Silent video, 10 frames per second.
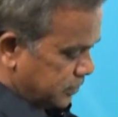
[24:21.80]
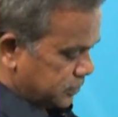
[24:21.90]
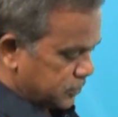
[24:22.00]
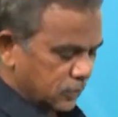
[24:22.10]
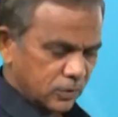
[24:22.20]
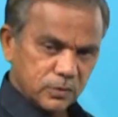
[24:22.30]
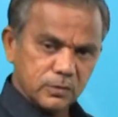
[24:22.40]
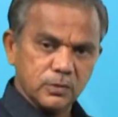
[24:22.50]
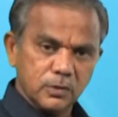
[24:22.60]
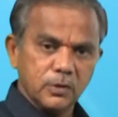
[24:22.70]

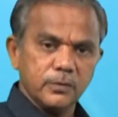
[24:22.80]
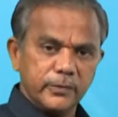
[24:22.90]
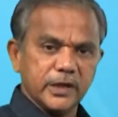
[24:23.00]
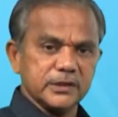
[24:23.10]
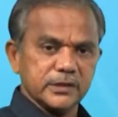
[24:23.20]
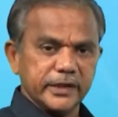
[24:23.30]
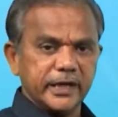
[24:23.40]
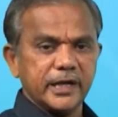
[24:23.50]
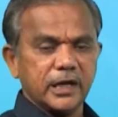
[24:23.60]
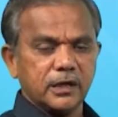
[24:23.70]
So because the
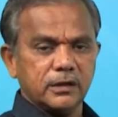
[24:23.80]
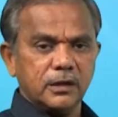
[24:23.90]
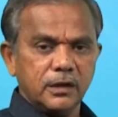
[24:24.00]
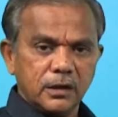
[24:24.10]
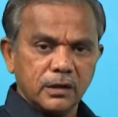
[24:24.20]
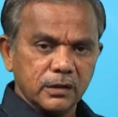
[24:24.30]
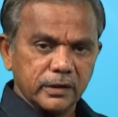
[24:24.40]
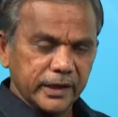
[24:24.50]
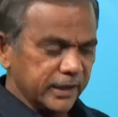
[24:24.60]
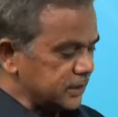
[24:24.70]
air
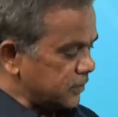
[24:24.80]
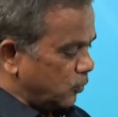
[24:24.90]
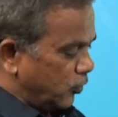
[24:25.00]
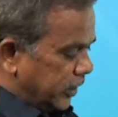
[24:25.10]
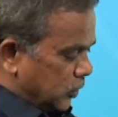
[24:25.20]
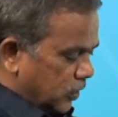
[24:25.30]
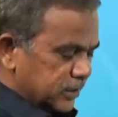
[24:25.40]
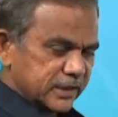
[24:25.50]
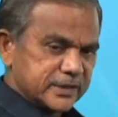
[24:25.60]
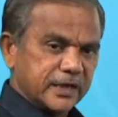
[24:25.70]
is moving towards
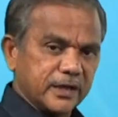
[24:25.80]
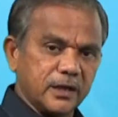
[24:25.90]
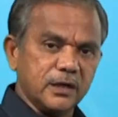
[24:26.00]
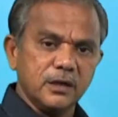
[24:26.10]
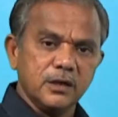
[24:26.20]
the center.